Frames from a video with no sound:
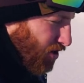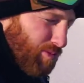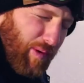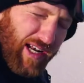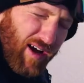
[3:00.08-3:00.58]

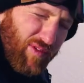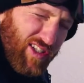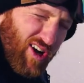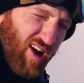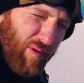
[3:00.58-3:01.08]
speed up the
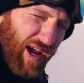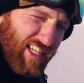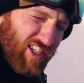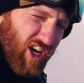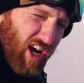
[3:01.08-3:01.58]
top. I had
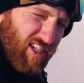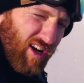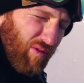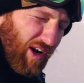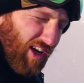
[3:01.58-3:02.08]
to change
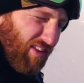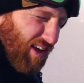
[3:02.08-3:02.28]
that when I got the